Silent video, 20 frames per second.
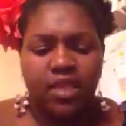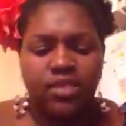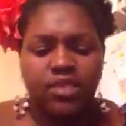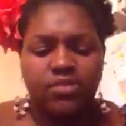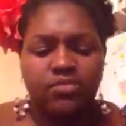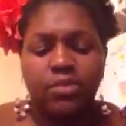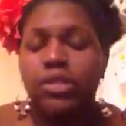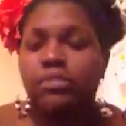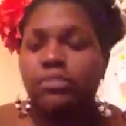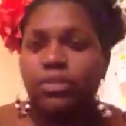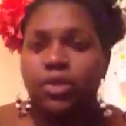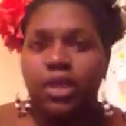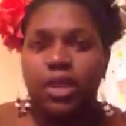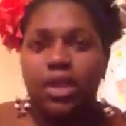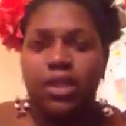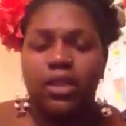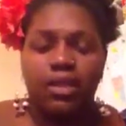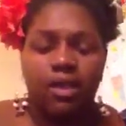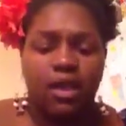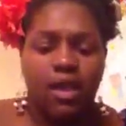It's really
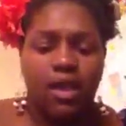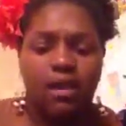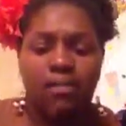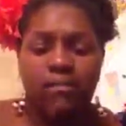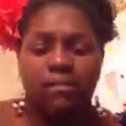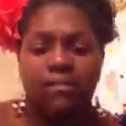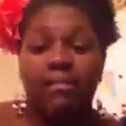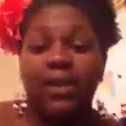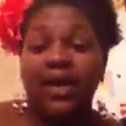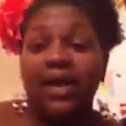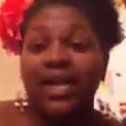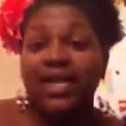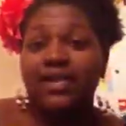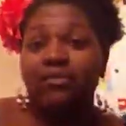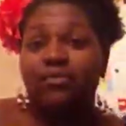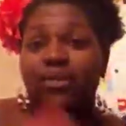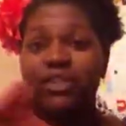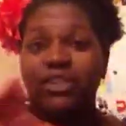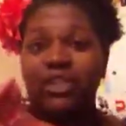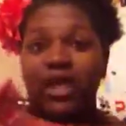pretty.
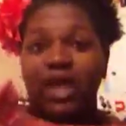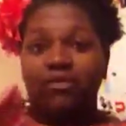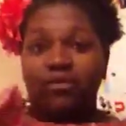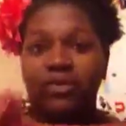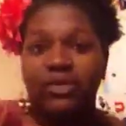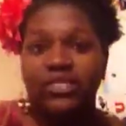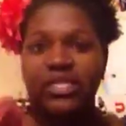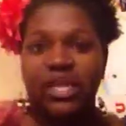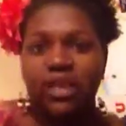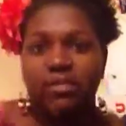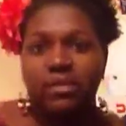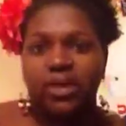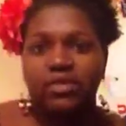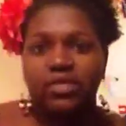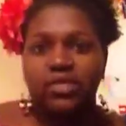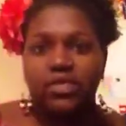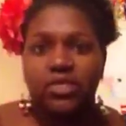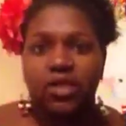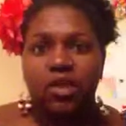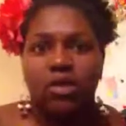But what I will say about
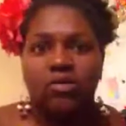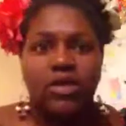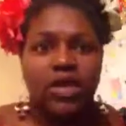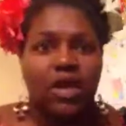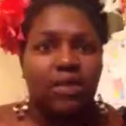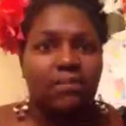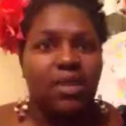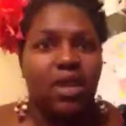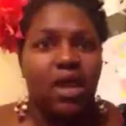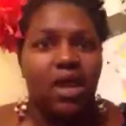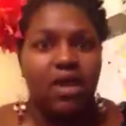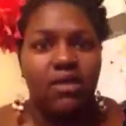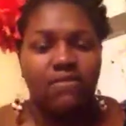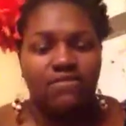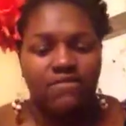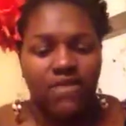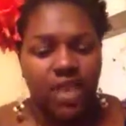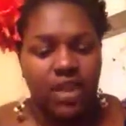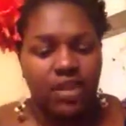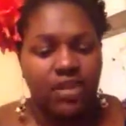this yarn that I'm not a
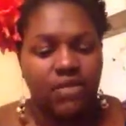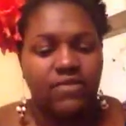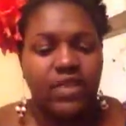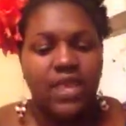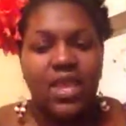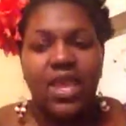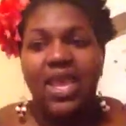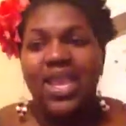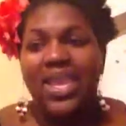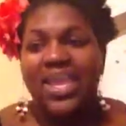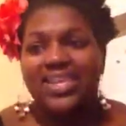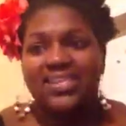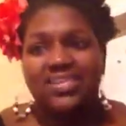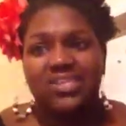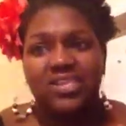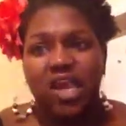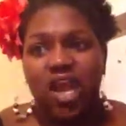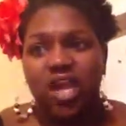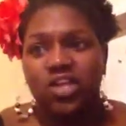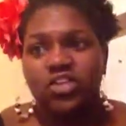fan of,
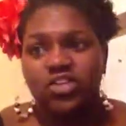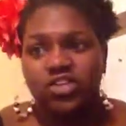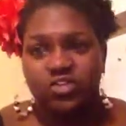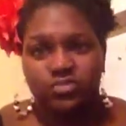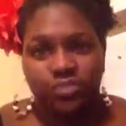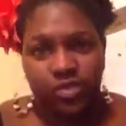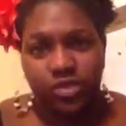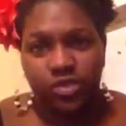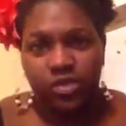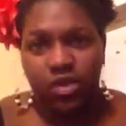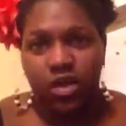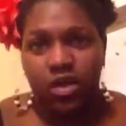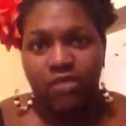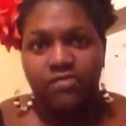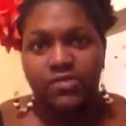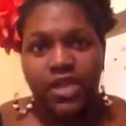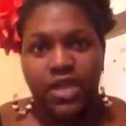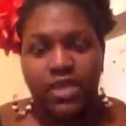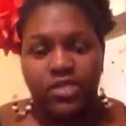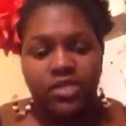it's not super
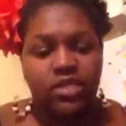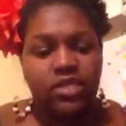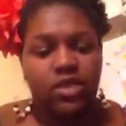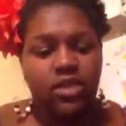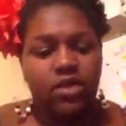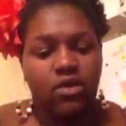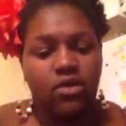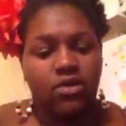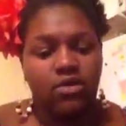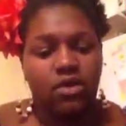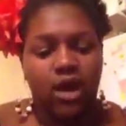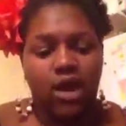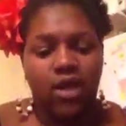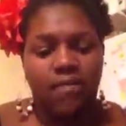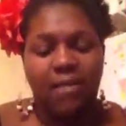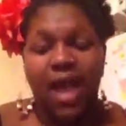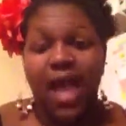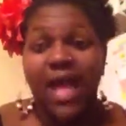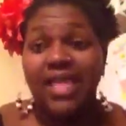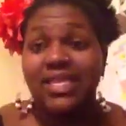soft. And so
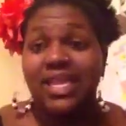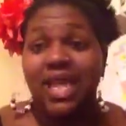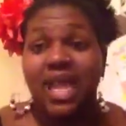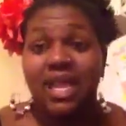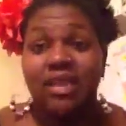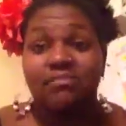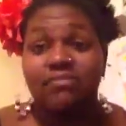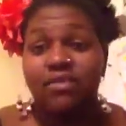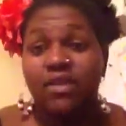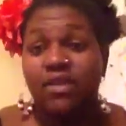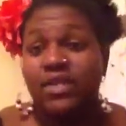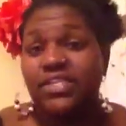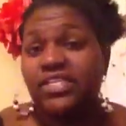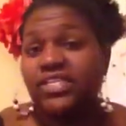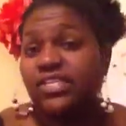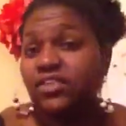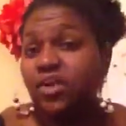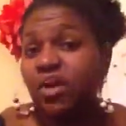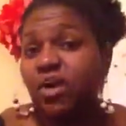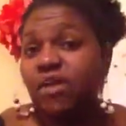I like very
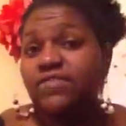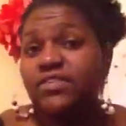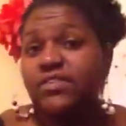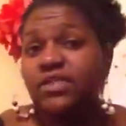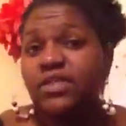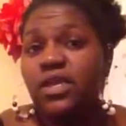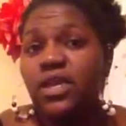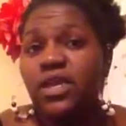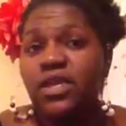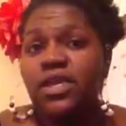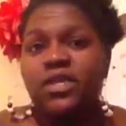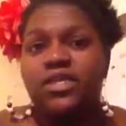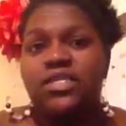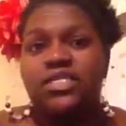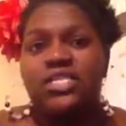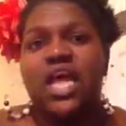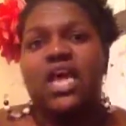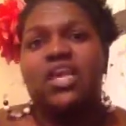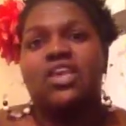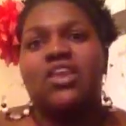soft
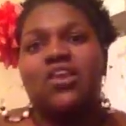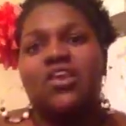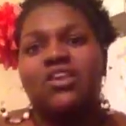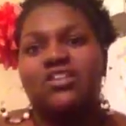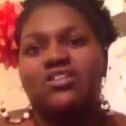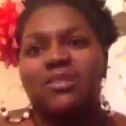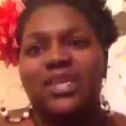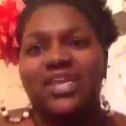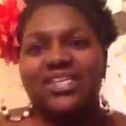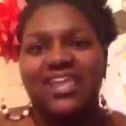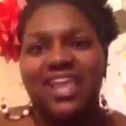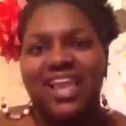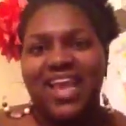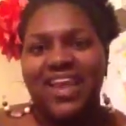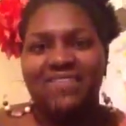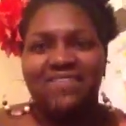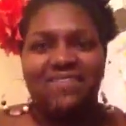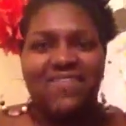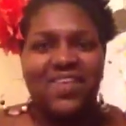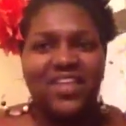sock yarns because I
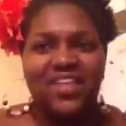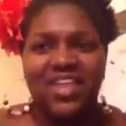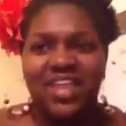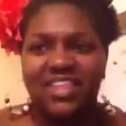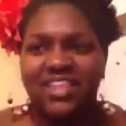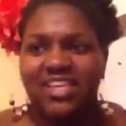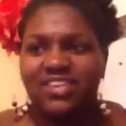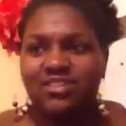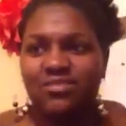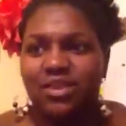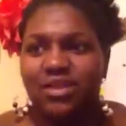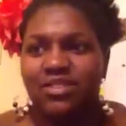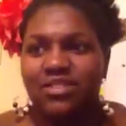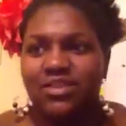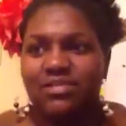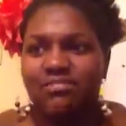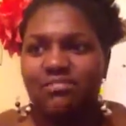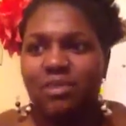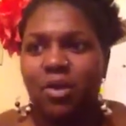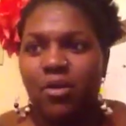kind of feel like that's one of
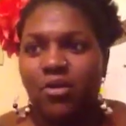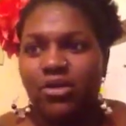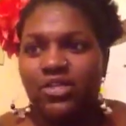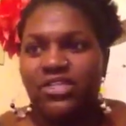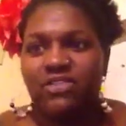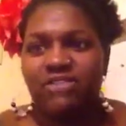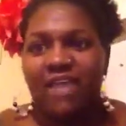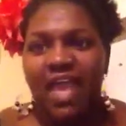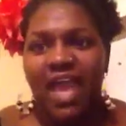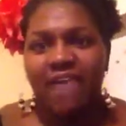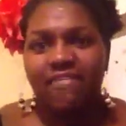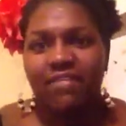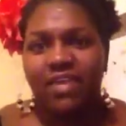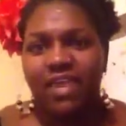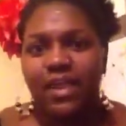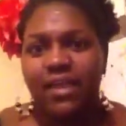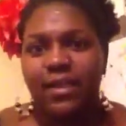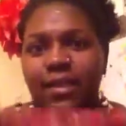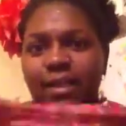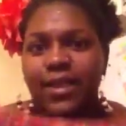the perks of
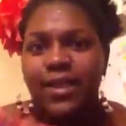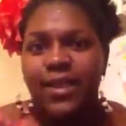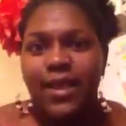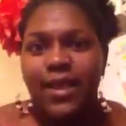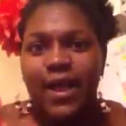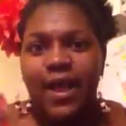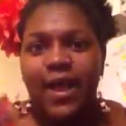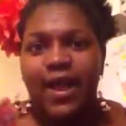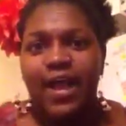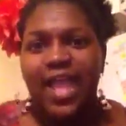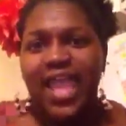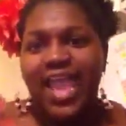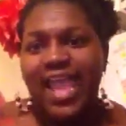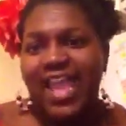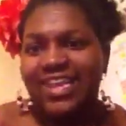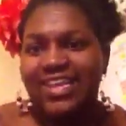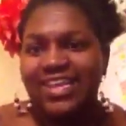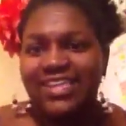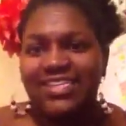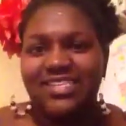having
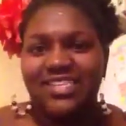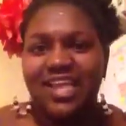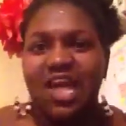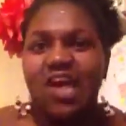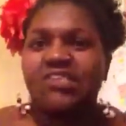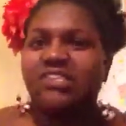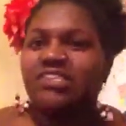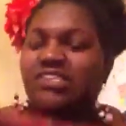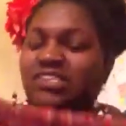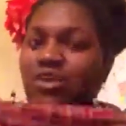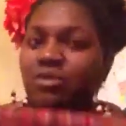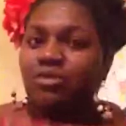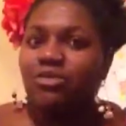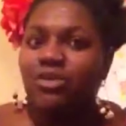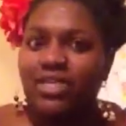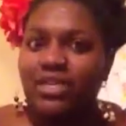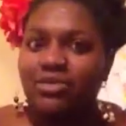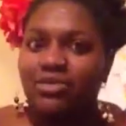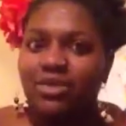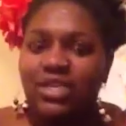hand knit socks is they're
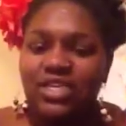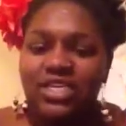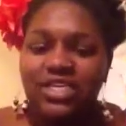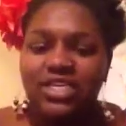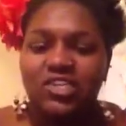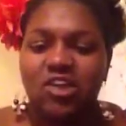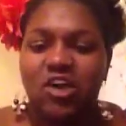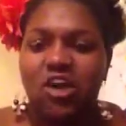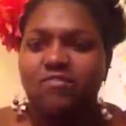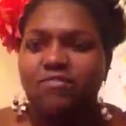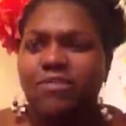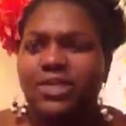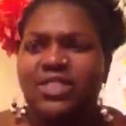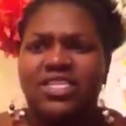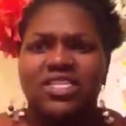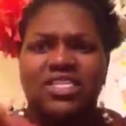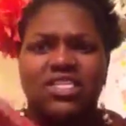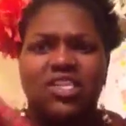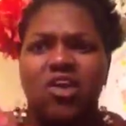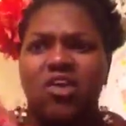really, really soft. But
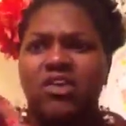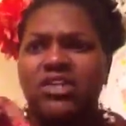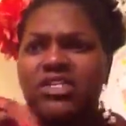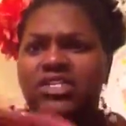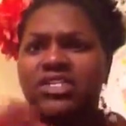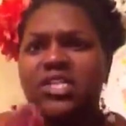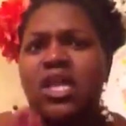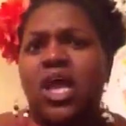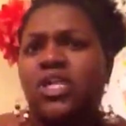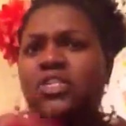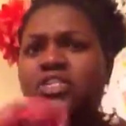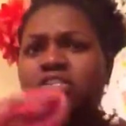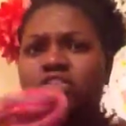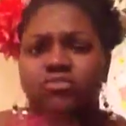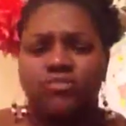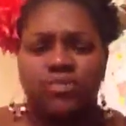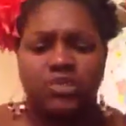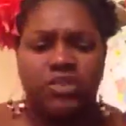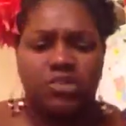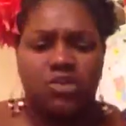this yarn is not
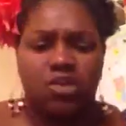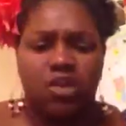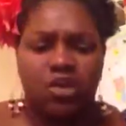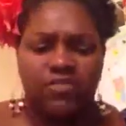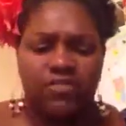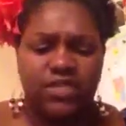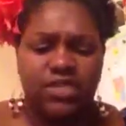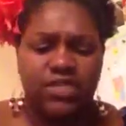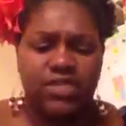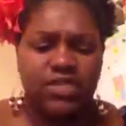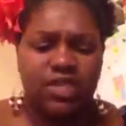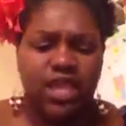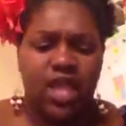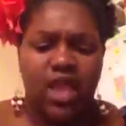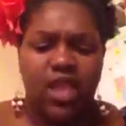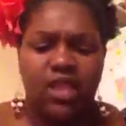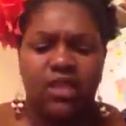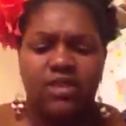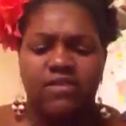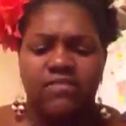super soft. It's
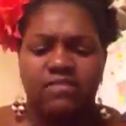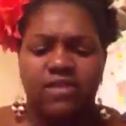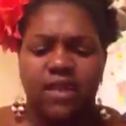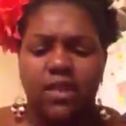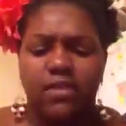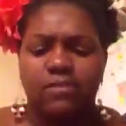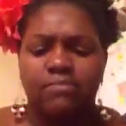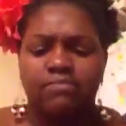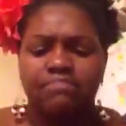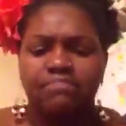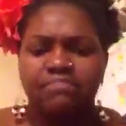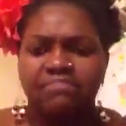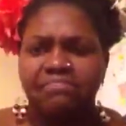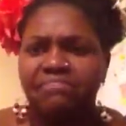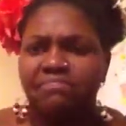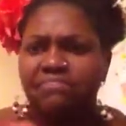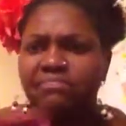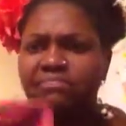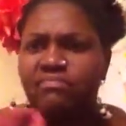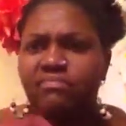kind of a
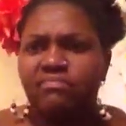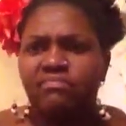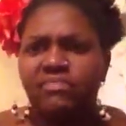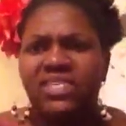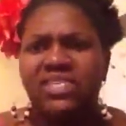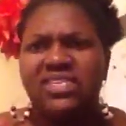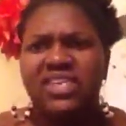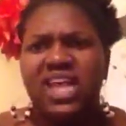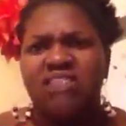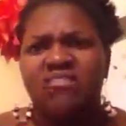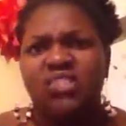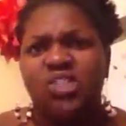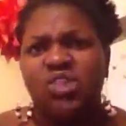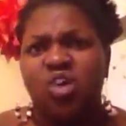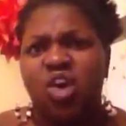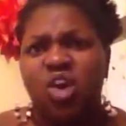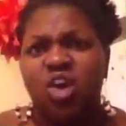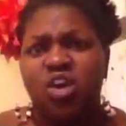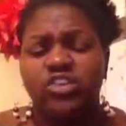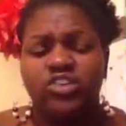
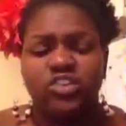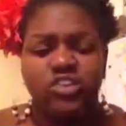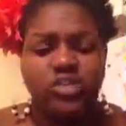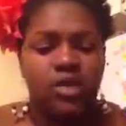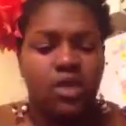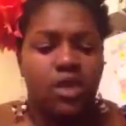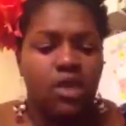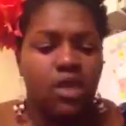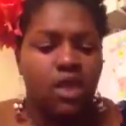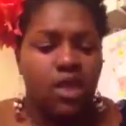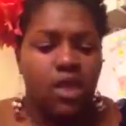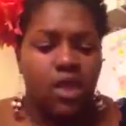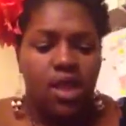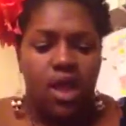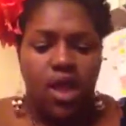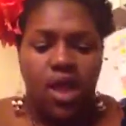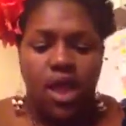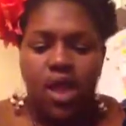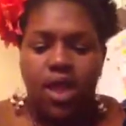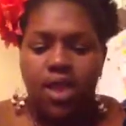little harsh.
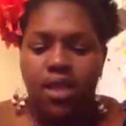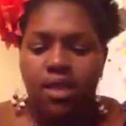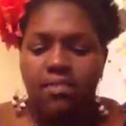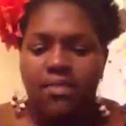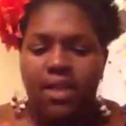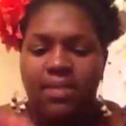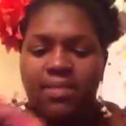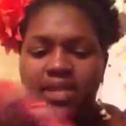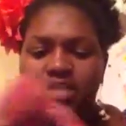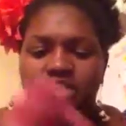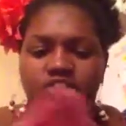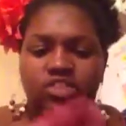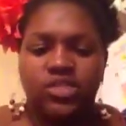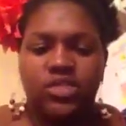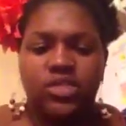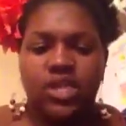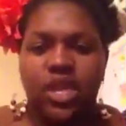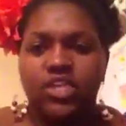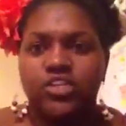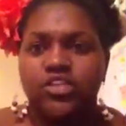Maybe it's
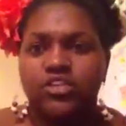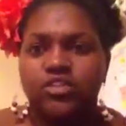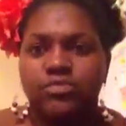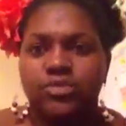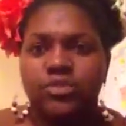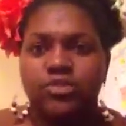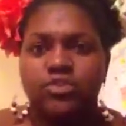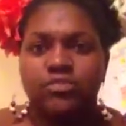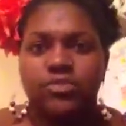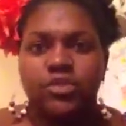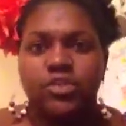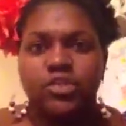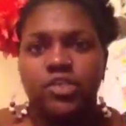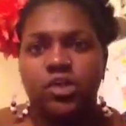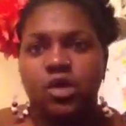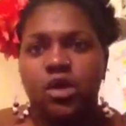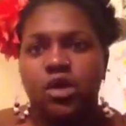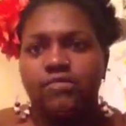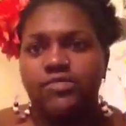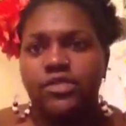just not a super, super
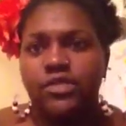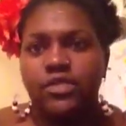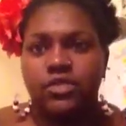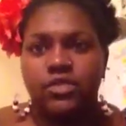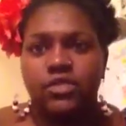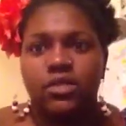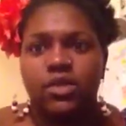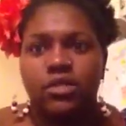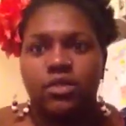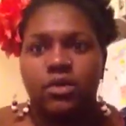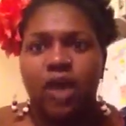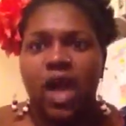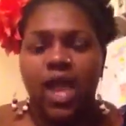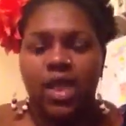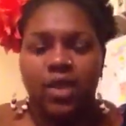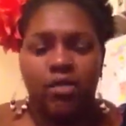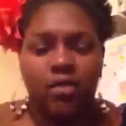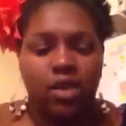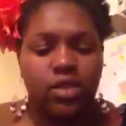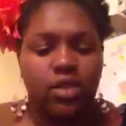soft, high
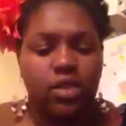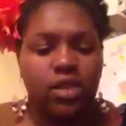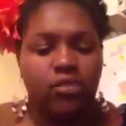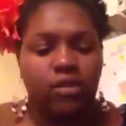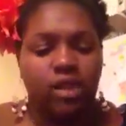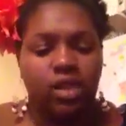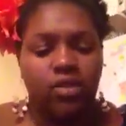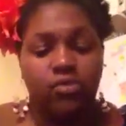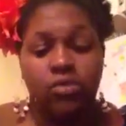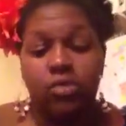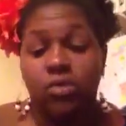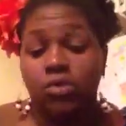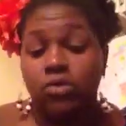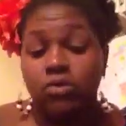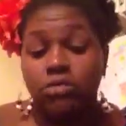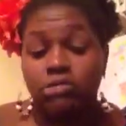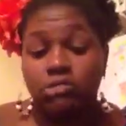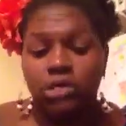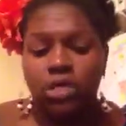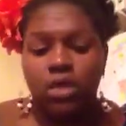quality grade wool.